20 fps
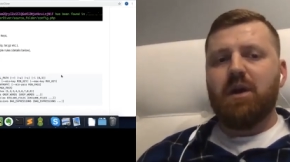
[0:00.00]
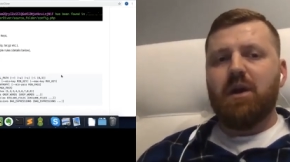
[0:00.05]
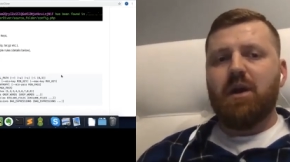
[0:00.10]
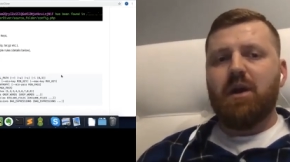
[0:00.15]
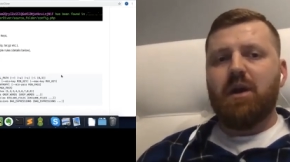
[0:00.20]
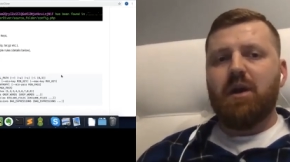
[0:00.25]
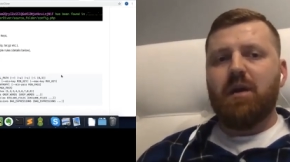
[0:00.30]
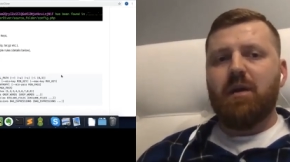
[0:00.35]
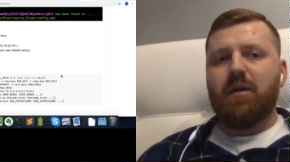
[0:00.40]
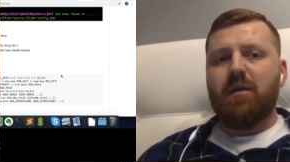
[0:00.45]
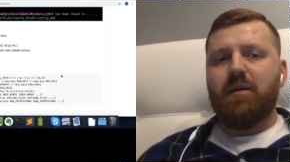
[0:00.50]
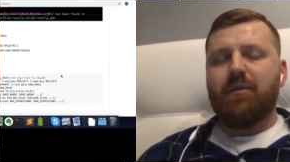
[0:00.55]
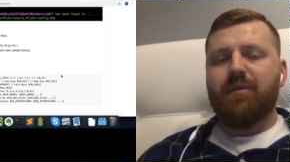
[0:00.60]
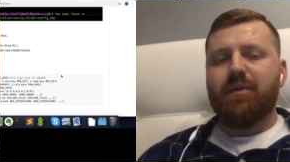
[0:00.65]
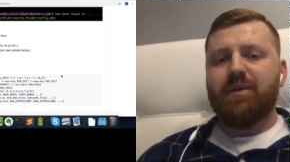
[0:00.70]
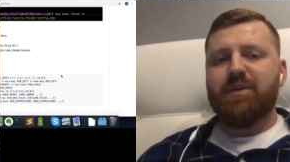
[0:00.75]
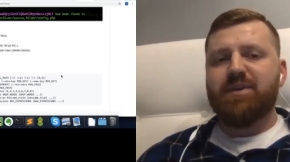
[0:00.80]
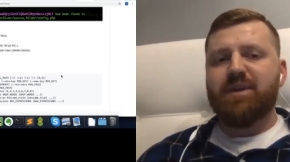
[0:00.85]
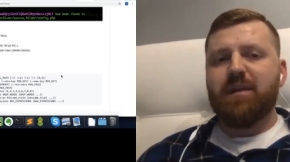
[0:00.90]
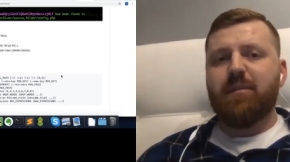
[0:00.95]

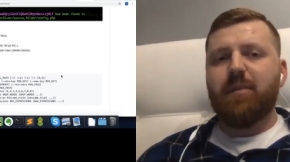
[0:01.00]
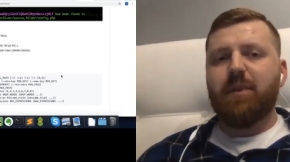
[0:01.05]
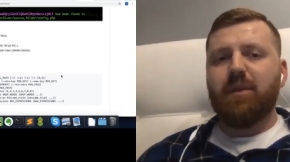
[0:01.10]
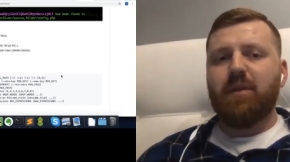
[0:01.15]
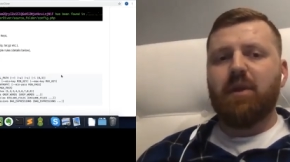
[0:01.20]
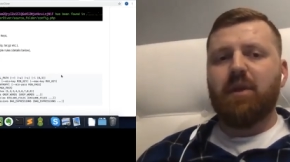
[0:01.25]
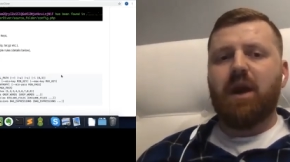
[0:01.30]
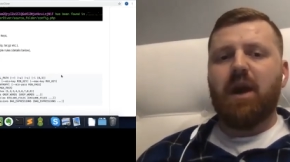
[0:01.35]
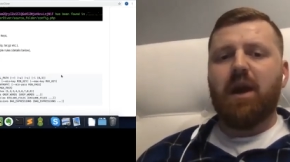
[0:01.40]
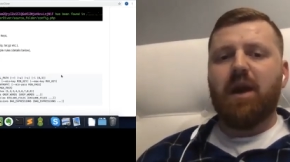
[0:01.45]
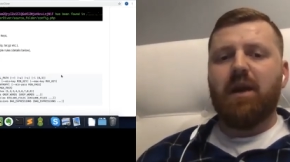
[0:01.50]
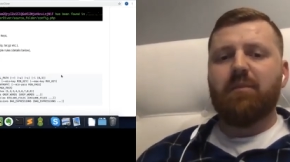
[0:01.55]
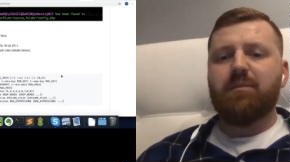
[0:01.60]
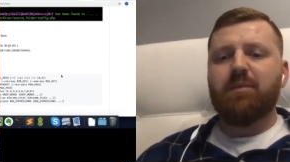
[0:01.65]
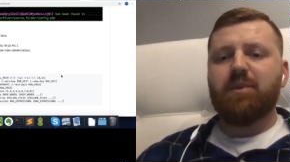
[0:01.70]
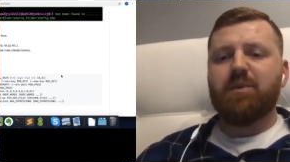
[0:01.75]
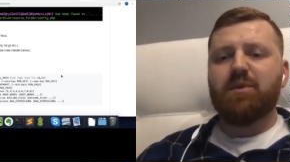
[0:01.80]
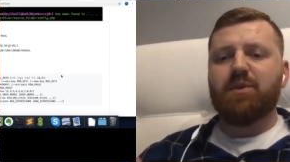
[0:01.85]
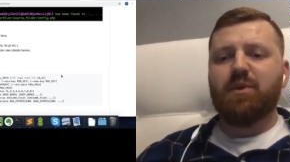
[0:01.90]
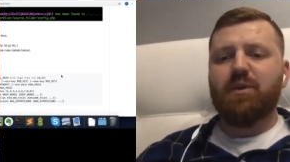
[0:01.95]
for example,
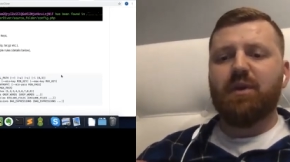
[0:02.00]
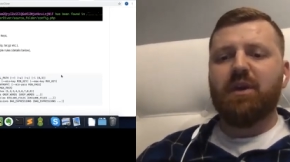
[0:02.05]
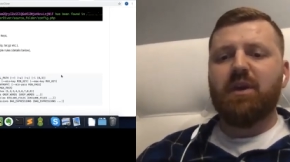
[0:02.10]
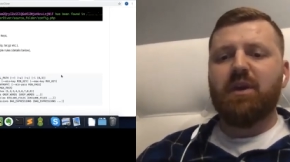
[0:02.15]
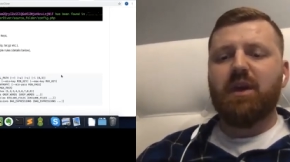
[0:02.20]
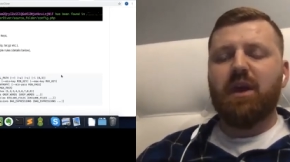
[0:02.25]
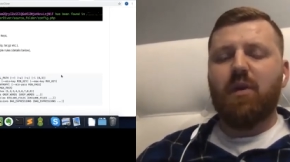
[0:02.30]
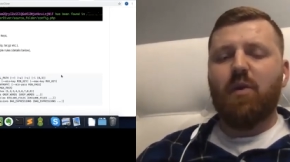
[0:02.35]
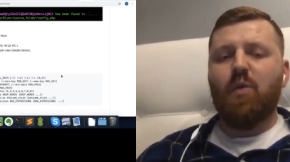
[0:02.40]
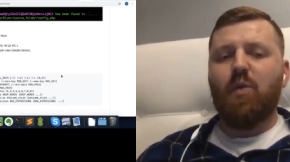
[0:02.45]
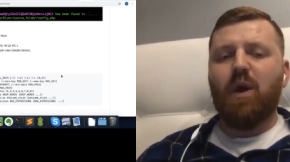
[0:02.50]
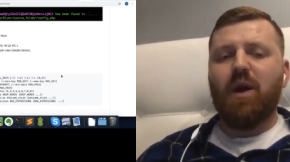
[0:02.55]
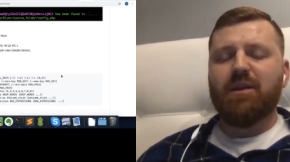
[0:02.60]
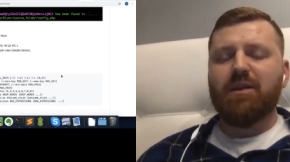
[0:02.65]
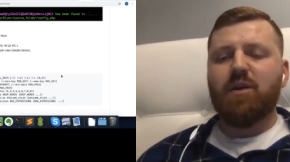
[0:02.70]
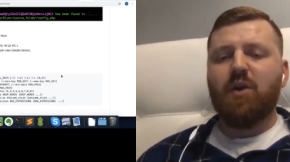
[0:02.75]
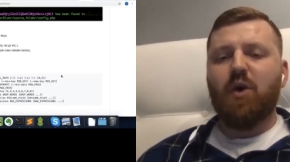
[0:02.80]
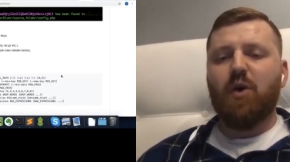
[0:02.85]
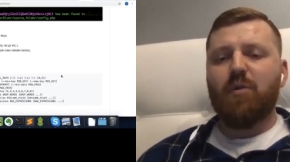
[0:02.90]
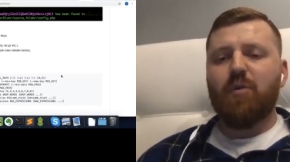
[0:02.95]
I'm doing
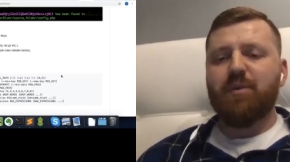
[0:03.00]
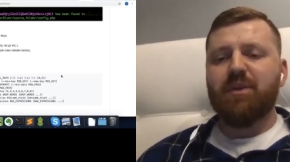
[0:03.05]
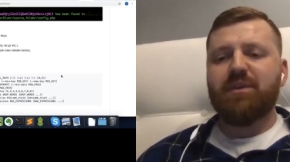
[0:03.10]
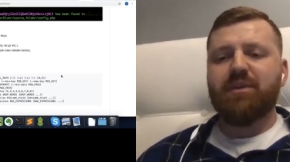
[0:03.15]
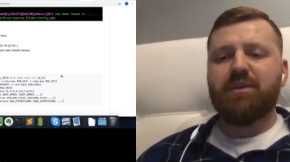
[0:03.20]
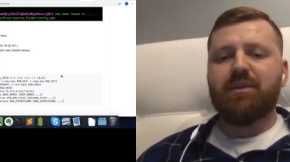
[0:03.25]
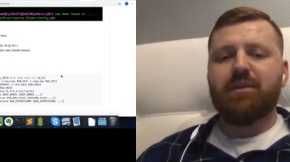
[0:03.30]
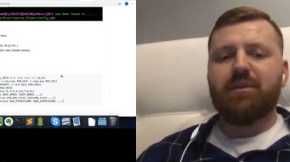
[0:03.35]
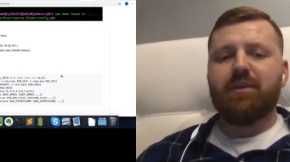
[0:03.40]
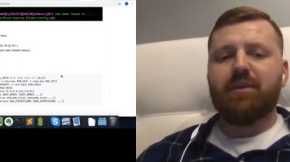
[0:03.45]
one commit